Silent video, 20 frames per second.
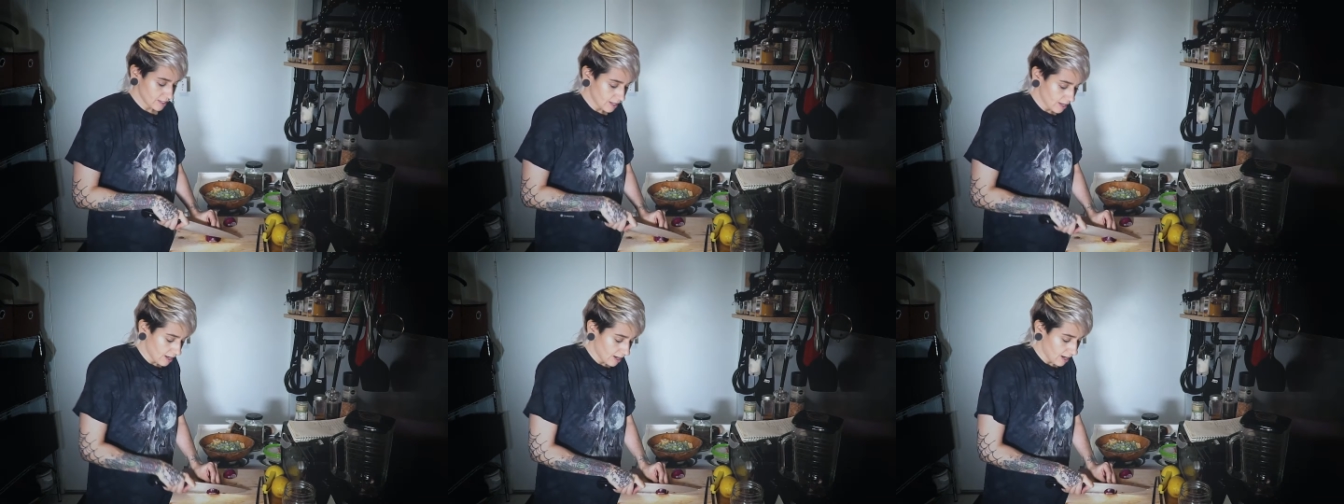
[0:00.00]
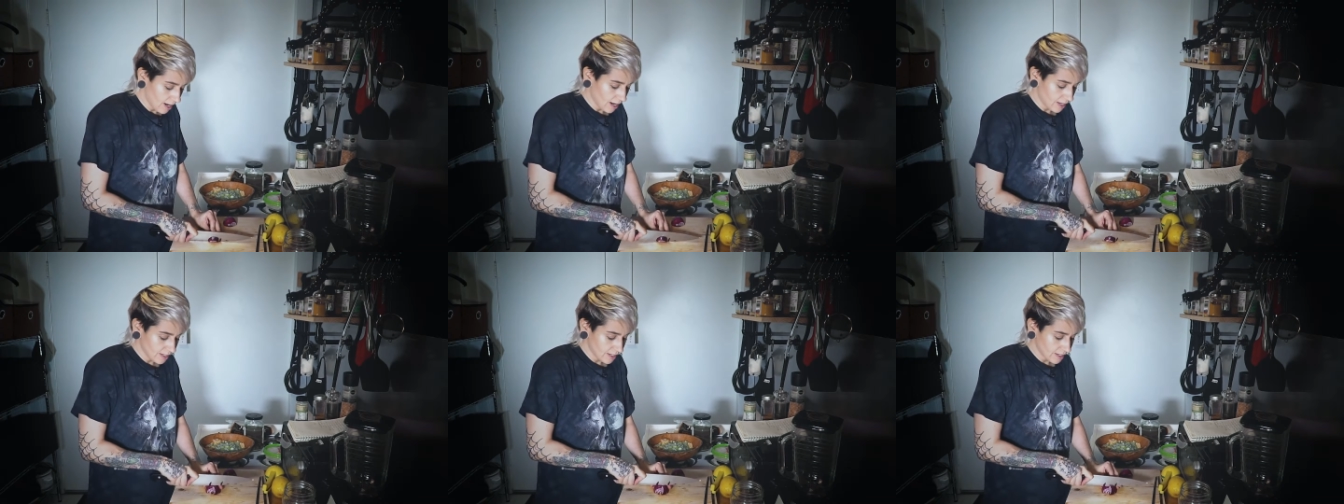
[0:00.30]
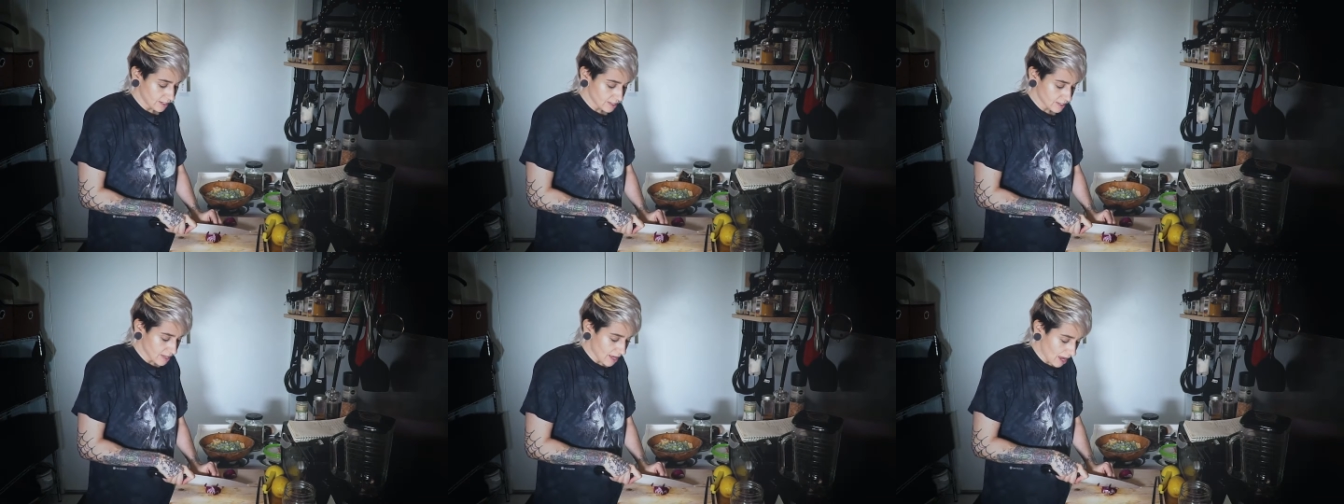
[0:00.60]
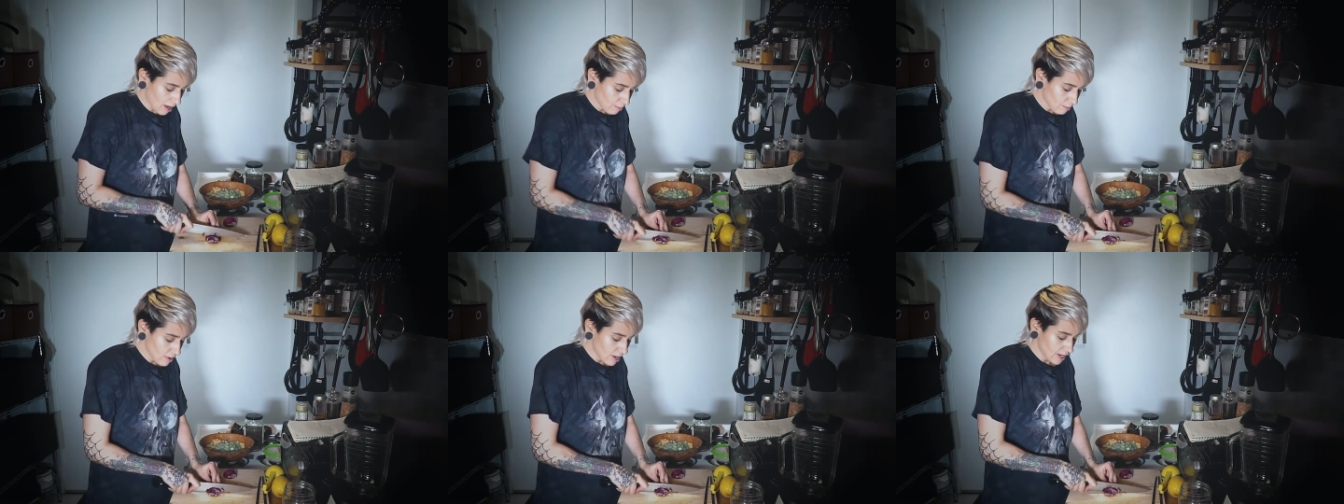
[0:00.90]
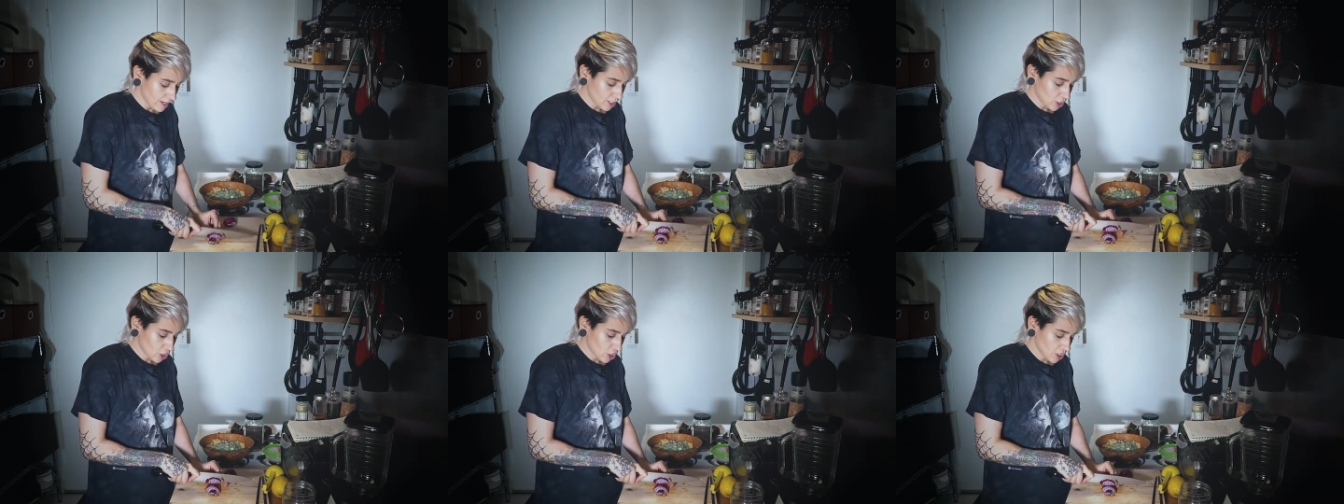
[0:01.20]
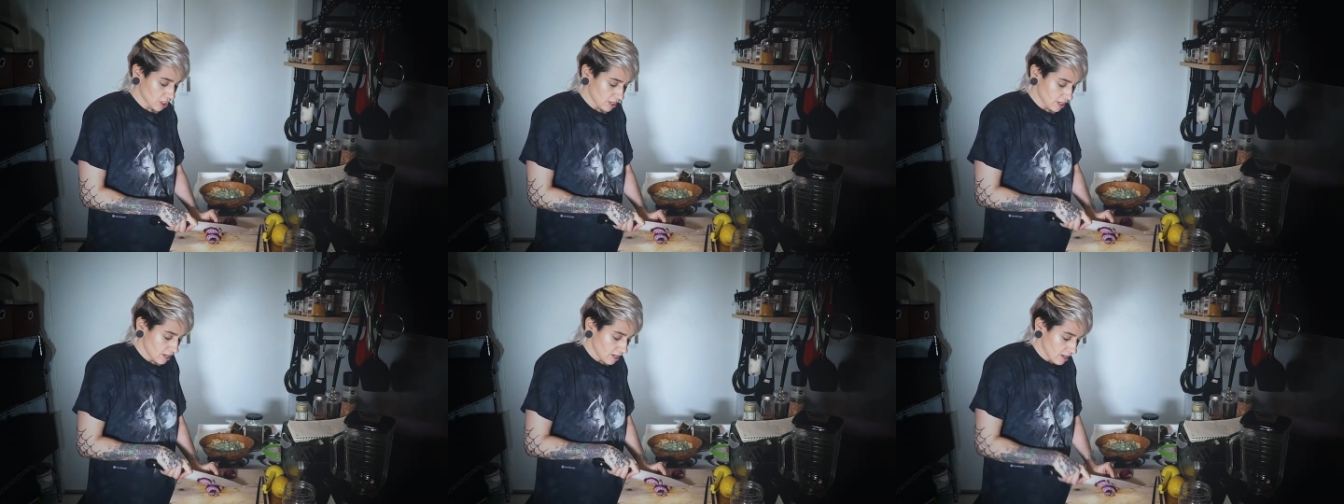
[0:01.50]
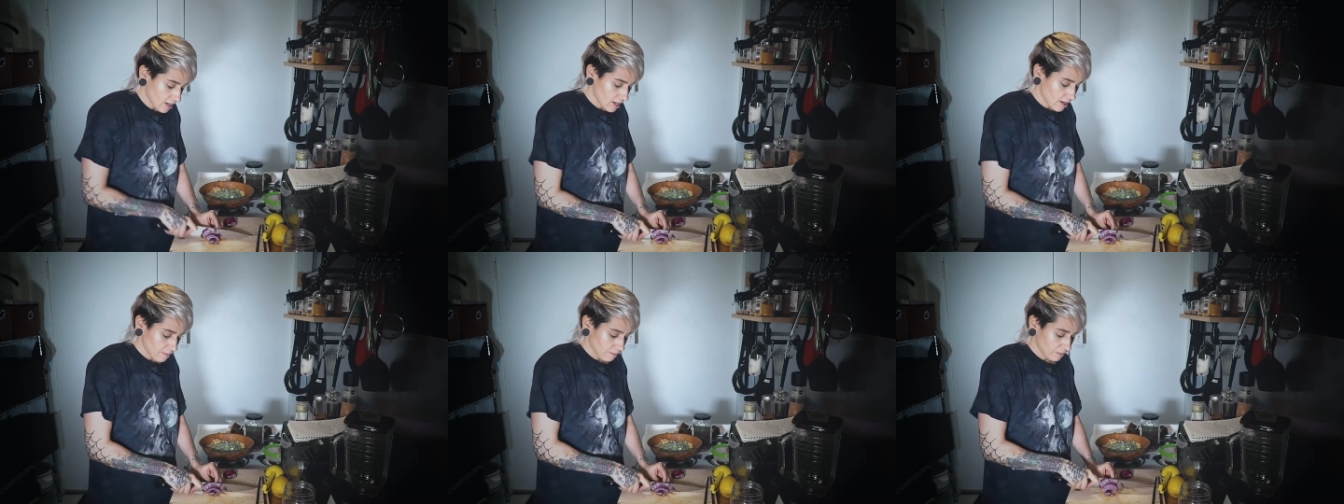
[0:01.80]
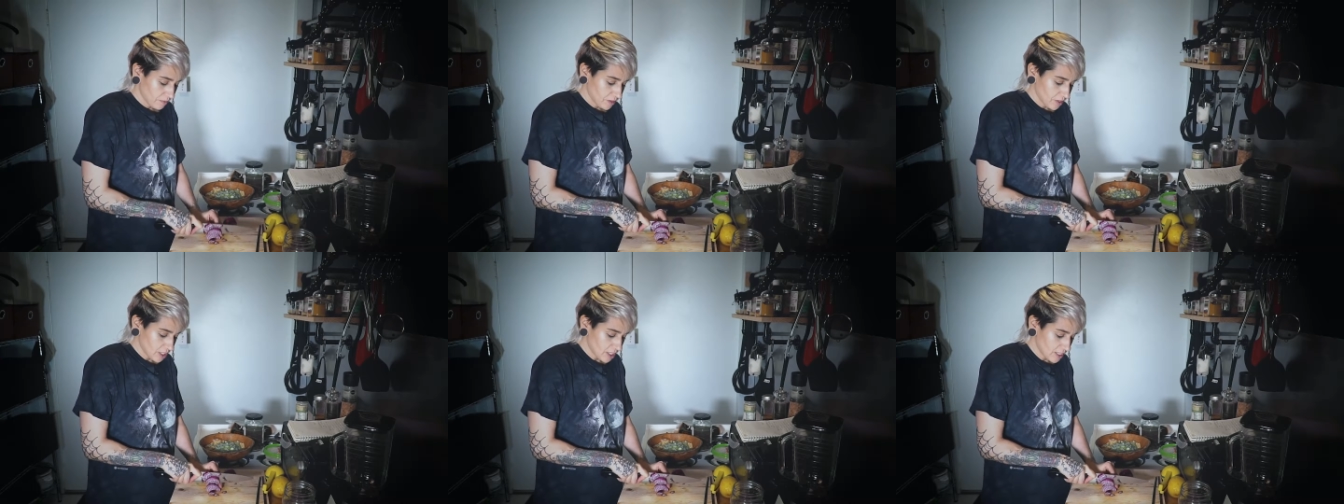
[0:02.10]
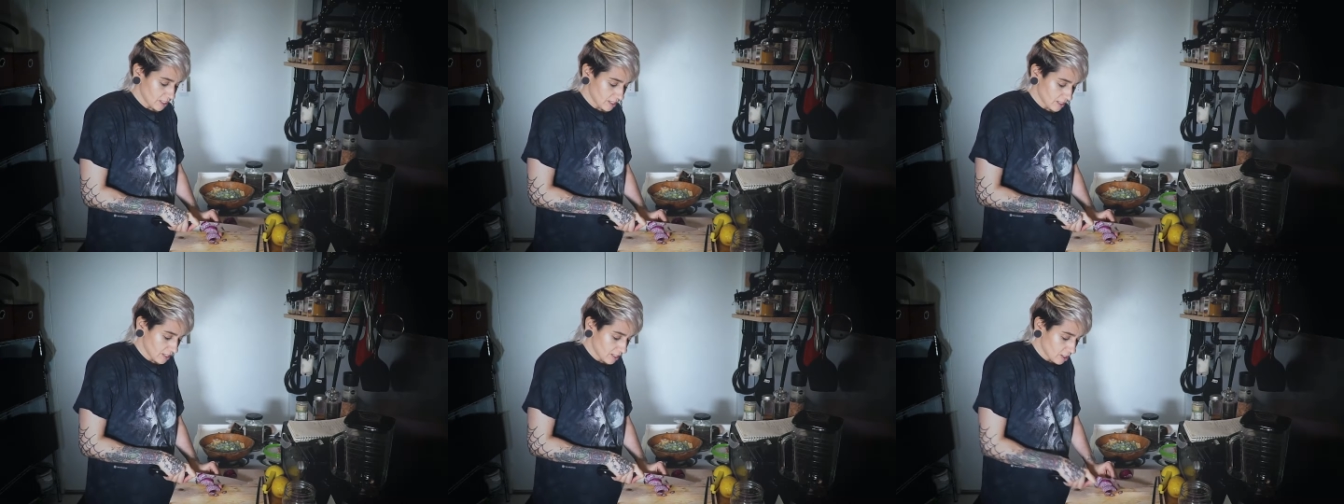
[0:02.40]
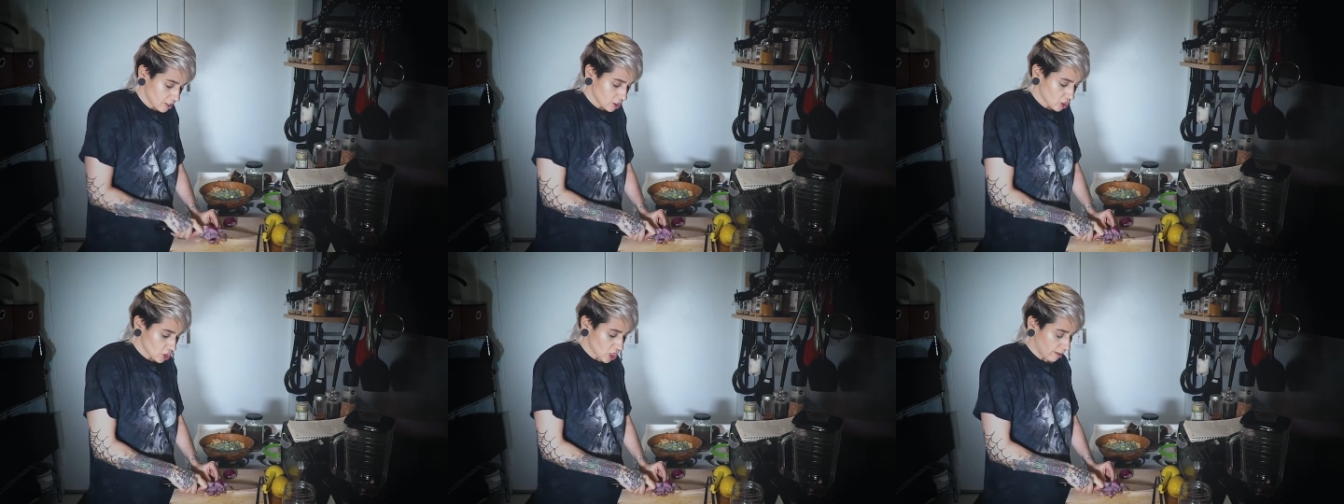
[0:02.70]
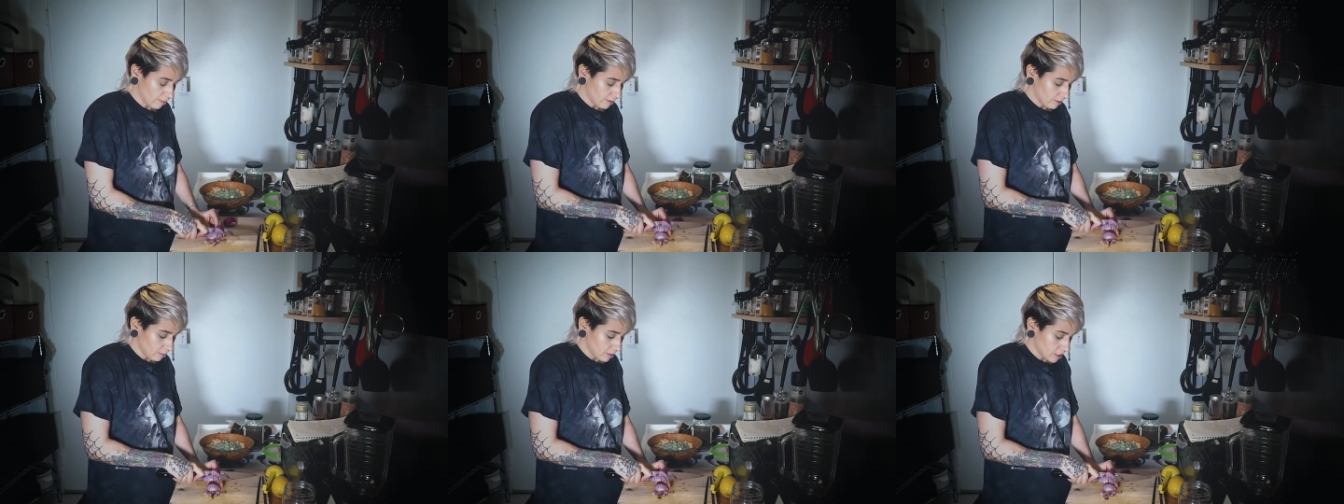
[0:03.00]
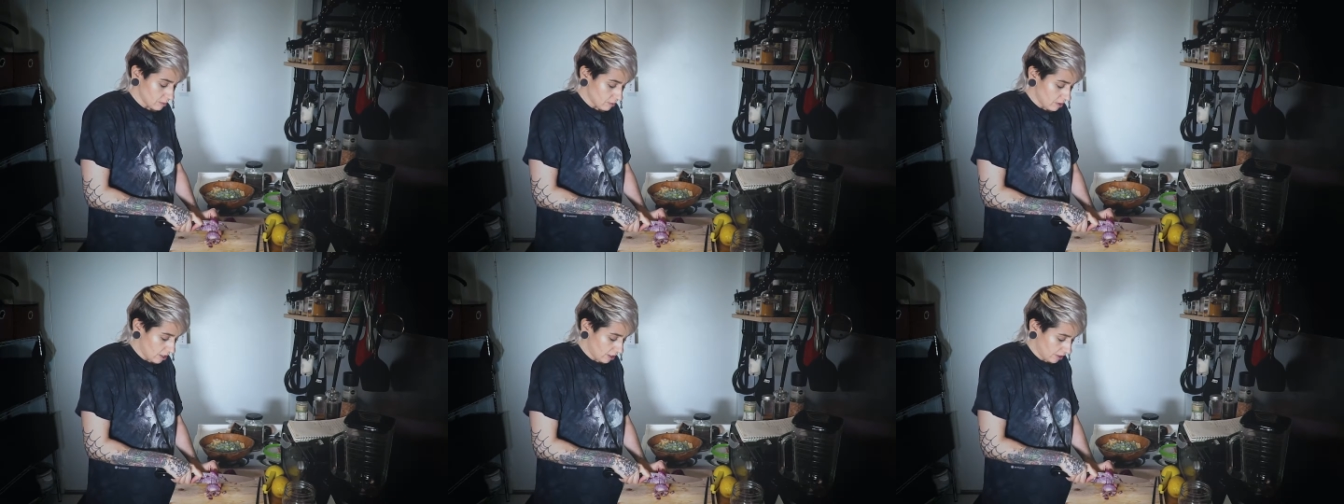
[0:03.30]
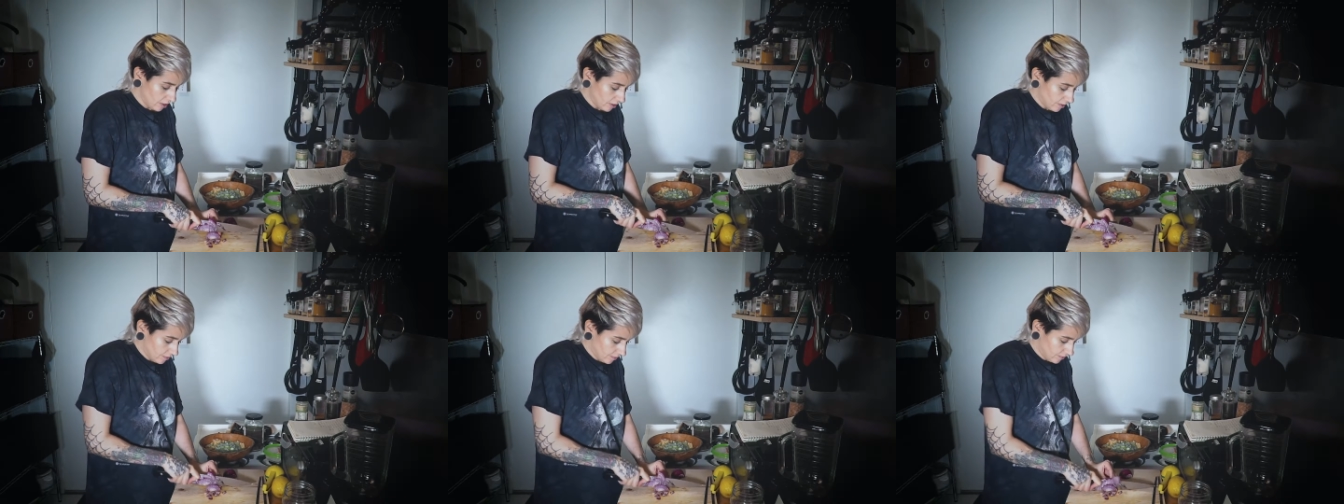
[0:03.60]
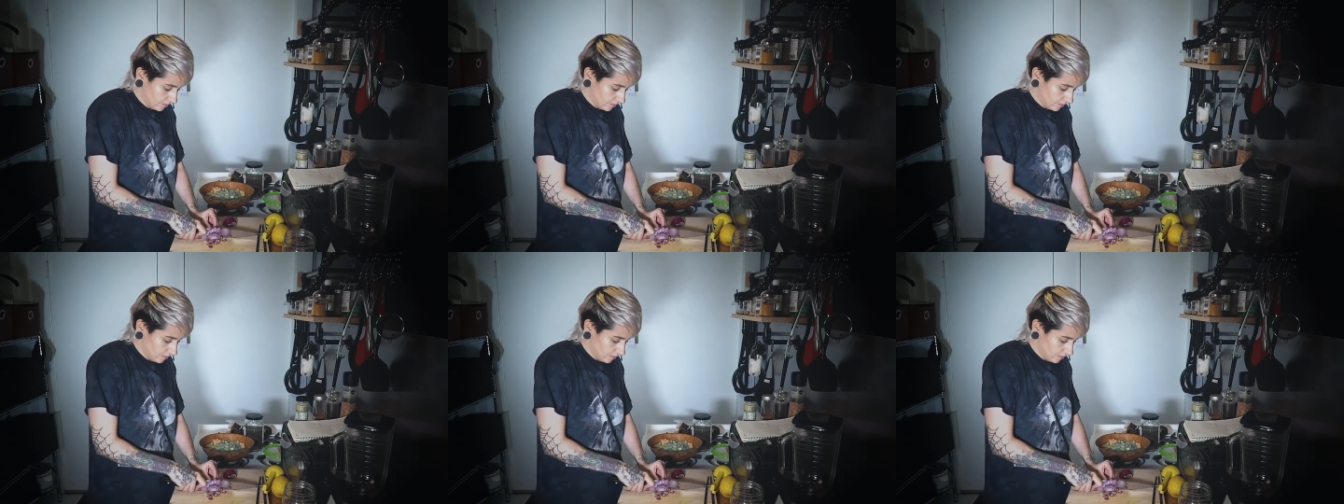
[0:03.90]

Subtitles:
the onions that much, just chop them smaller.